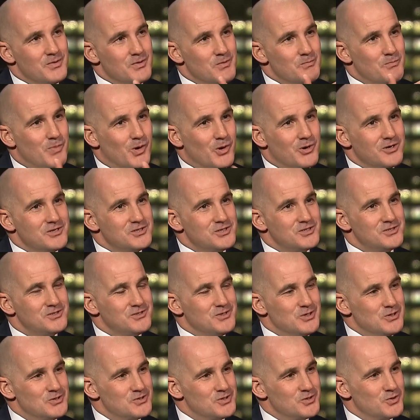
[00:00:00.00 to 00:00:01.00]
mean, Boris
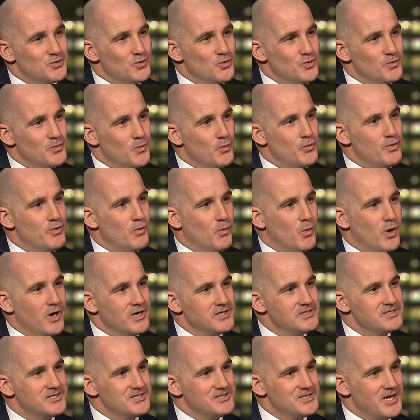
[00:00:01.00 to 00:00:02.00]
used to call them the
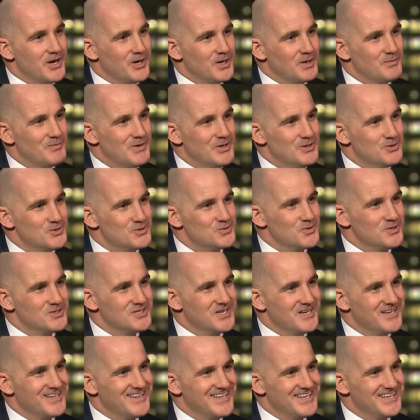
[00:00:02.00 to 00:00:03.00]
white satanic mills,
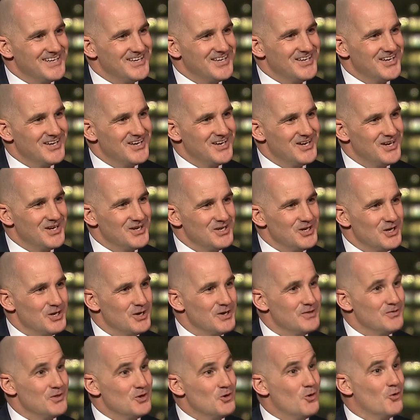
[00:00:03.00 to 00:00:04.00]
which I think, uh, yeah. you know,
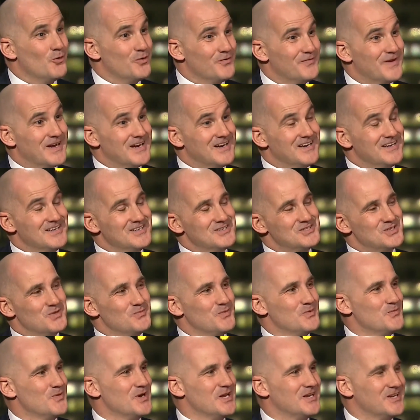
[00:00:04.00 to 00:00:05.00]
in the north of yeah. England is
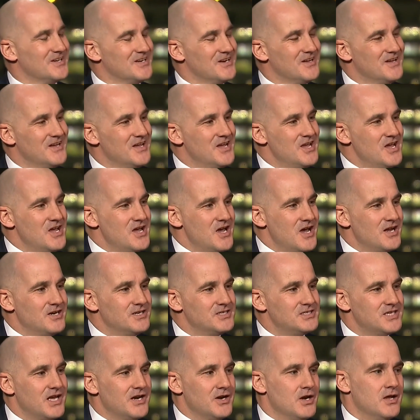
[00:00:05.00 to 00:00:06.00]
something yeah. we can
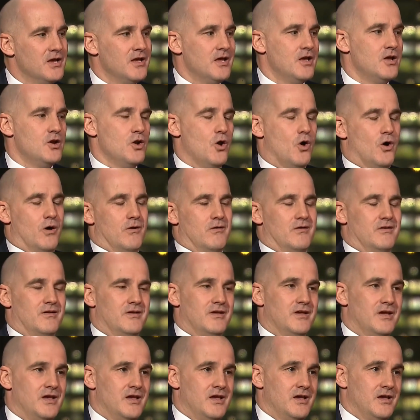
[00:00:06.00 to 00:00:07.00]
understand. Look,
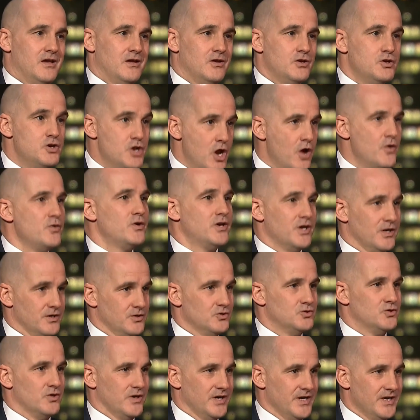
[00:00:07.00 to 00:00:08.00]
no
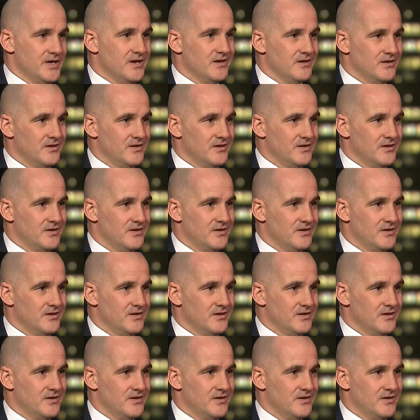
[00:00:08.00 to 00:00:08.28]
country